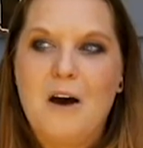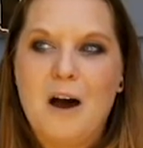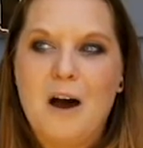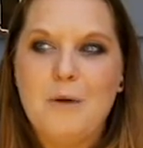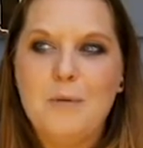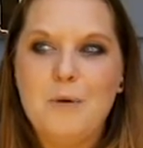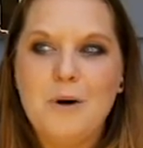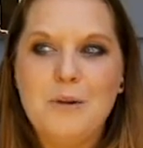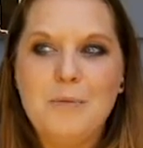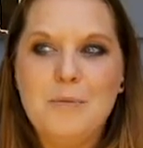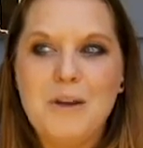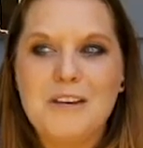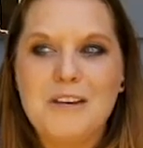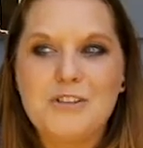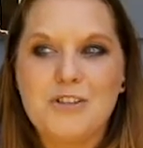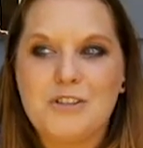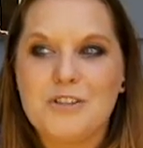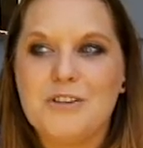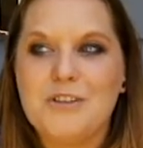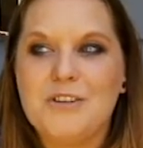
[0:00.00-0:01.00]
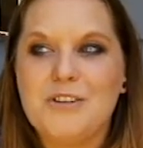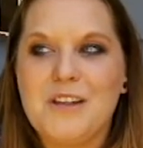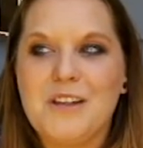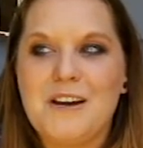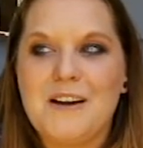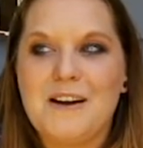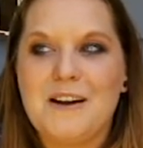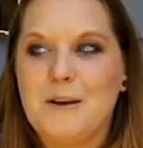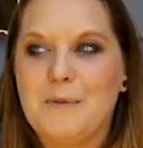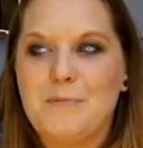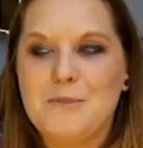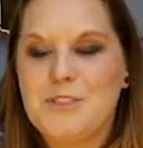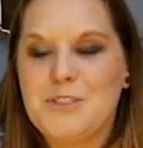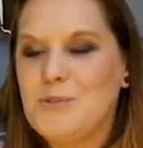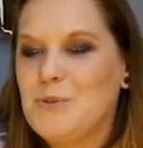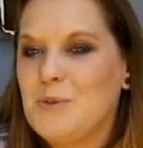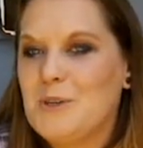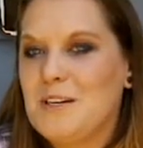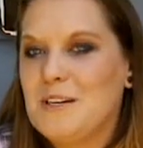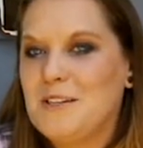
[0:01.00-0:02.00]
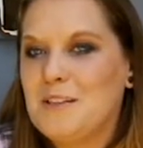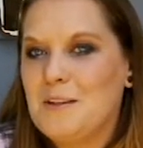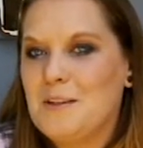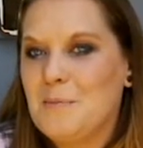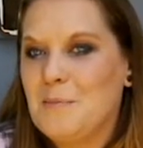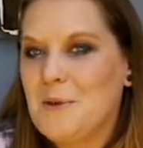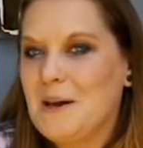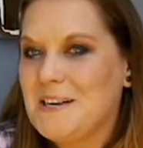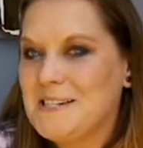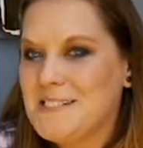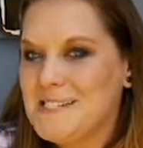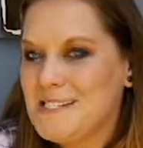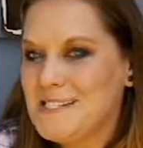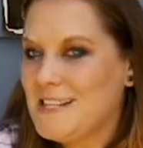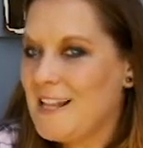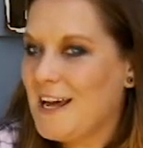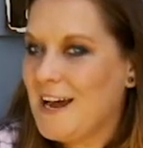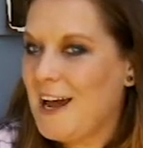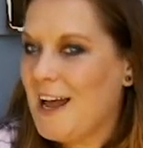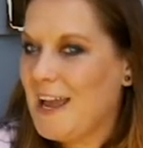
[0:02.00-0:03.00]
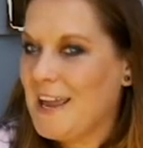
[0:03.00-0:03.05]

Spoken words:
I want to make sure that I'm doing the best that